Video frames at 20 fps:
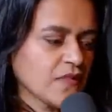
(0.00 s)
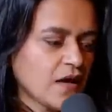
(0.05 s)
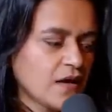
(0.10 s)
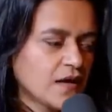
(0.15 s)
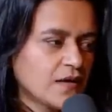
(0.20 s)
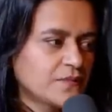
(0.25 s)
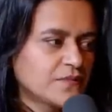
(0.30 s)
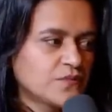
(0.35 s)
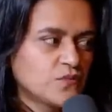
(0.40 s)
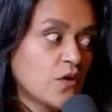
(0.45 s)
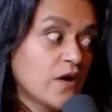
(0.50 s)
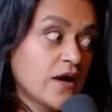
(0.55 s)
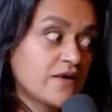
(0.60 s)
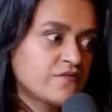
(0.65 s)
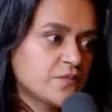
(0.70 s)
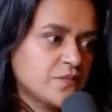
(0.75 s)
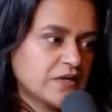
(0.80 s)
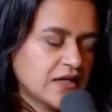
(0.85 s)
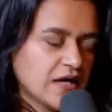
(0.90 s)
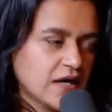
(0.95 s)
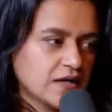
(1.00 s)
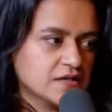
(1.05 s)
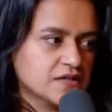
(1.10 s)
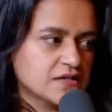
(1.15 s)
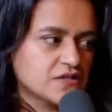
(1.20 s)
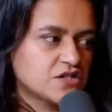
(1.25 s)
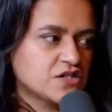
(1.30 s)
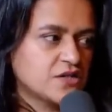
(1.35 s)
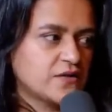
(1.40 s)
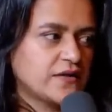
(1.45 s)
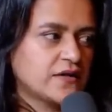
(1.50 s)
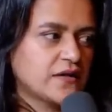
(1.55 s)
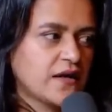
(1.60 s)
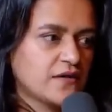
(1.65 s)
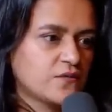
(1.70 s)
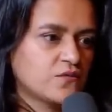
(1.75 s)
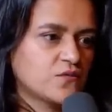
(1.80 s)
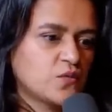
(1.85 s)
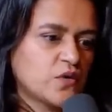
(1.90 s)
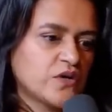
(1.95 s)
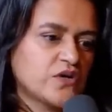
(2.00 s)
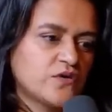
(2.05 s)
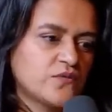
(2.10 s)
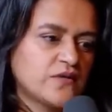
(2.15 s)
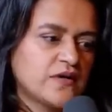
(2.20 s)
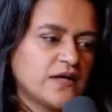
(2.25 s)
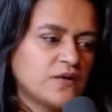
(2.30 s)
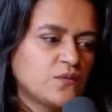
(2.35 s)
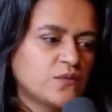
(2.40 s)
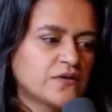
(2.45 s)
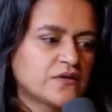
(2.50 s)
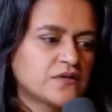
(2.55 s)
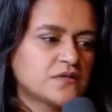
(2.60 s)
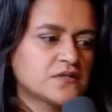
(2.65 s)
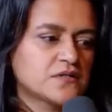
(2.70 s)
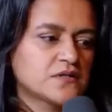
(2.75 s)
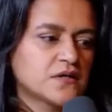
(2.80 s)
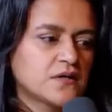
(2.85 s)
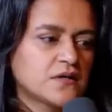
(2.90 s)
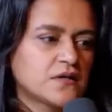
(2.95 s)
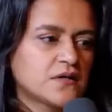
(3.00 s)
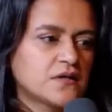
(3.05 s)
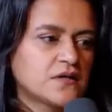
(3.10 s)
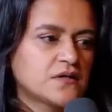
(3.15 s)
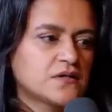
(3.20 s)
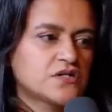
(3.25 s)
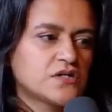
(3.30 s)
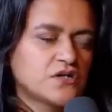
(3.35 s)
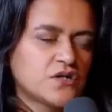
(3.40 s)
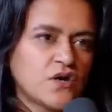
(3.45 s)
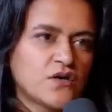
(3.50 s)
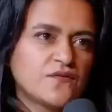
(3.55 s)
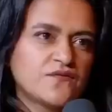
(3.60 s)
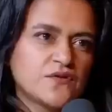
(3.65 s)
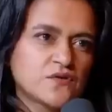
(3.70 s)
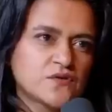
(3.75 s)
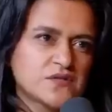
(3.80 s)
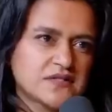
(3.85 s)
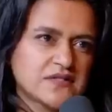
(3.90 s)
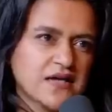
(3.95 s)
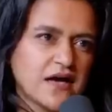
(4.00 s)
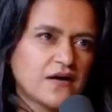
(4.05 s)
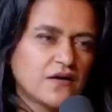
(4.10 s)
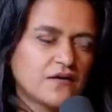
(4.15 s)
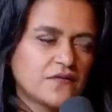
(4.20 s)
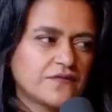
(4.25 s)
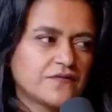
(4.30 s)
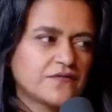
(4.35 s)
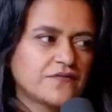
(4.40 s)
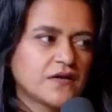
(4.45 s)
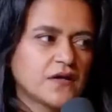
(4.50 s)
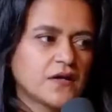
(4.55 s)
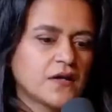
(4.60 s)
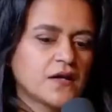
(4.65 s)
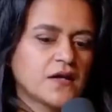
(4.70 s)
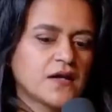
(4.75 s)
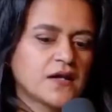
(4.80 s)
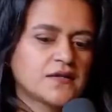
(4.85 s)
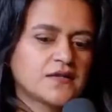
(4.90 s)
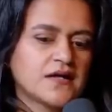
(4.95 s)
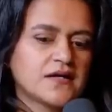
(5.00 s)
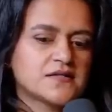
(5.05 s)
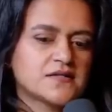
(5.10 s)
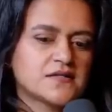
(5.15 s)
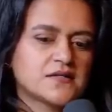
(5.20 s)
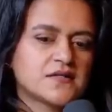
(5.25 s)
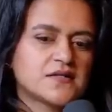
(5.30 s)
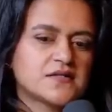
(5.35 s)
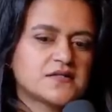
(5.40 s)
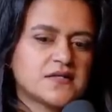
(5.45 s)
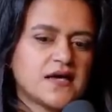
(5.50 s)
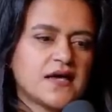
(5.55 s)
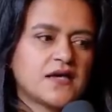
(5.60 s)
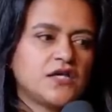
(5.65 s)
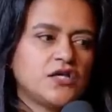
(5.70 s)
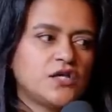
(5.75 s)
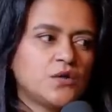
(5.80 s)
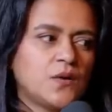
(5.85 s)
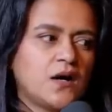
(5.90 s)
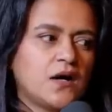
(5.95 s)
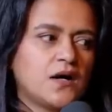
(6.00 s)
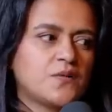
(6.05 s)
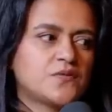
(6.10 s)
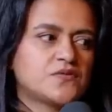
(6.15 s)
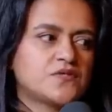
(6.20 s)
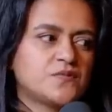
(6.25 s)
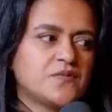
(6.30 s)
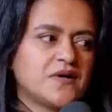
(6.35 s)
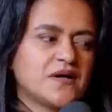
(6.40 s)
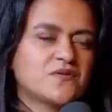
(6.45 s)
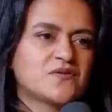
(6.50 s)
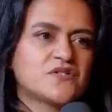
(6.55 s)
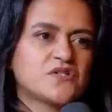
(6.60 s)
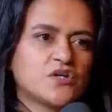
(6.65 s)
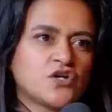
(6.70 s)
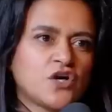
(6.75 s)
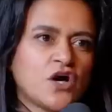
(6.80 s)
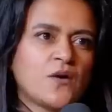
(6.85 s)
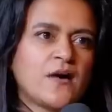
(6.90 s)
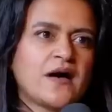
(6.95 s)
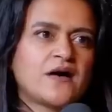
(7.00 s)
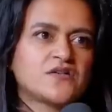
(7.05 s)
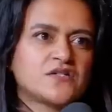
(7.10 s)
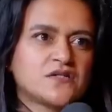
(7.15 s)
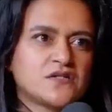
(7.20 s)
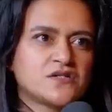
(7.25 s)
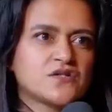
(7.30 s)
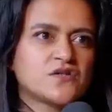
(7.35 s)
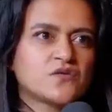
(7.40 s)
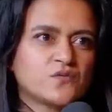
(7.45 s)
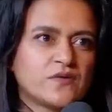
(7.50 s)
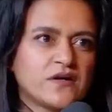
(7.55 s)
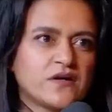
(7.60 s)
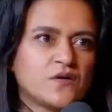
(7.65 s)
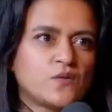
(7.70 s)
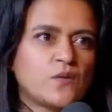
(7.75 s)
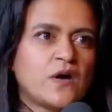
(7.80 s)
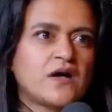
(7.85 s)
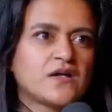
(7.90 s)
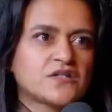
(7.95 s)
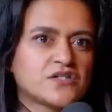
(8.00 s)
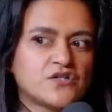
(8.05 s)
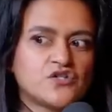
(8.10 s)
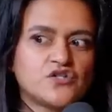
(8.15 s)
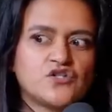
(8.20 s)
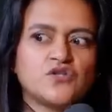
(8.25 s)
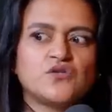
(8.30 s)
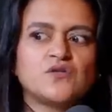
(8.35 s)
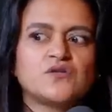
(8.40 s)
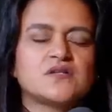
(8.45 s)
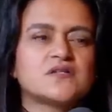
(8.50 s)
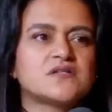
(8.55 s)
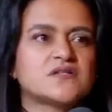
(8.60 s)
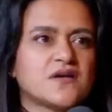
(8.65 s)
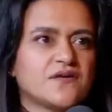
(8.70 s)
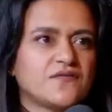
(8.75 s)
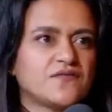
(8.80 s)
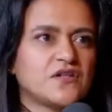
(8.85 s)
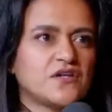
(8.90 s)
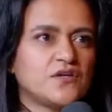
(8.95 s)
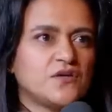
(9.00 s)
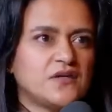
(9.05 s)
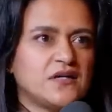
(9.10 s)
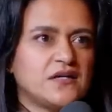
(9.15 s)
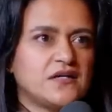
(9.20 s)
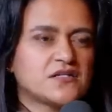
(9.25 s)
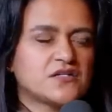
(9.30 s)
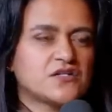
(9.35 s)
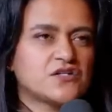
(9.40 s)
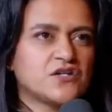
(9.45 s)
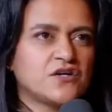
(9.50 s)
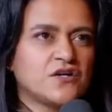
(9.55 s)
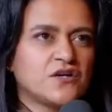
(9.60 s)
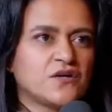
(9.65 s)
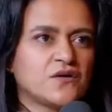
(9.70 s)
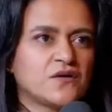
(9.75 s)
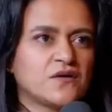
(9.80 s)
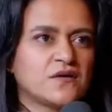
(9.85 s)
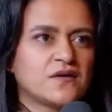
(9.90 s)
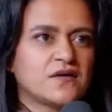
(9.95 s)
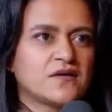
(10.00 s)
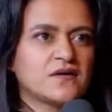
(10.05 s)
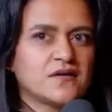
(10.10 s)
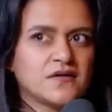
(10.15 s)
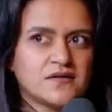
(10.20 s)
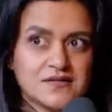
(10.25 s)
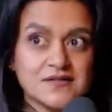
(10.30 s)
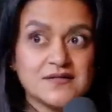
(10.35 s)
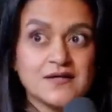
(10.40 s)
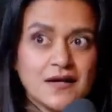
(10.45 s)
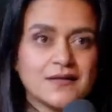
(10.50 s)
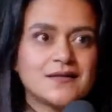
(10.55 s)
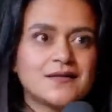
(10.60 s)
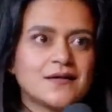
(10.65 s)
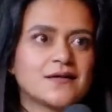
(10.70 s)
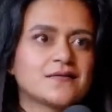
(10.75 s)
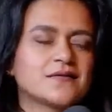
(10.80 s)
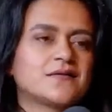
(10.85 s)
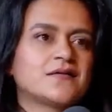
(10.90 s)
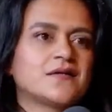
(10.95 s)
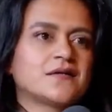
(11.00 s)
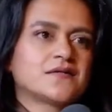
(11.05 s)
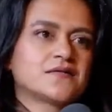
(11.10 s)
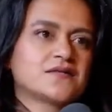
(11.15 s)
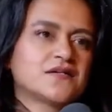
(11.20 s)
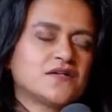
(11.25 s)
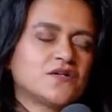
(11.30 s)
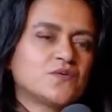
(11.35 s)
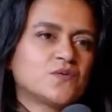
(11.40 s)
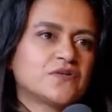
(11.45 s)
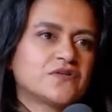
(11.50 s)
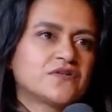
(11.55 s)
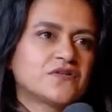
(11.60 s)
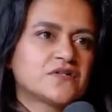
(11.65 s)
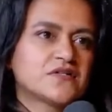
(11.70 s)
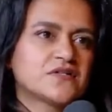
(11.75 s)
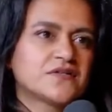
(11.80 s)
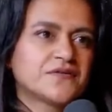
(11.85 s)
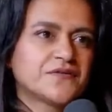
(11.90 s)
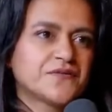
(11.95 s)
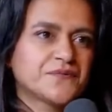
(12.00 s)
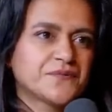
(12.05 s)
what everybody else is doing, like what you really want to know for yourself, that's going to set you up to be able to go out into the real world and do the stuff that you need to do to get the other things that you want.